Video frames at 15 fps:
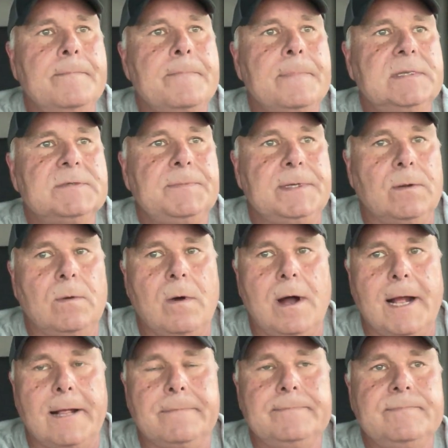It's been a
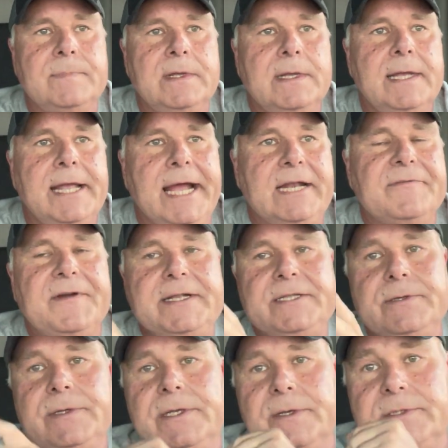while. And if I
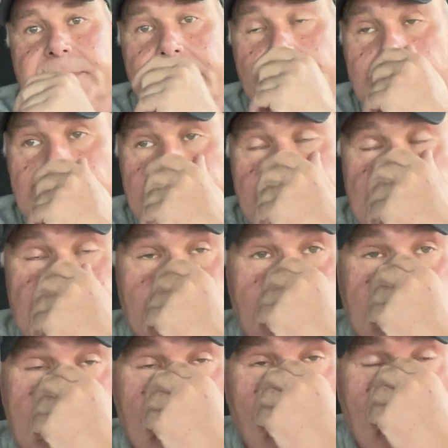do use it, it's
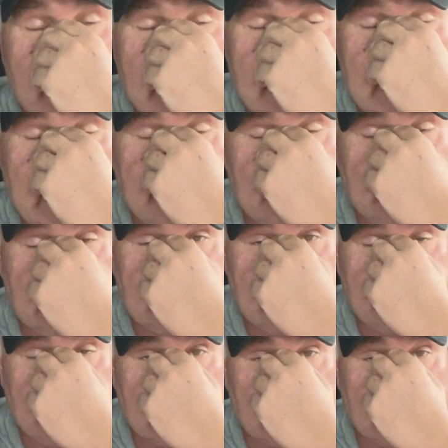really leaving the shipper to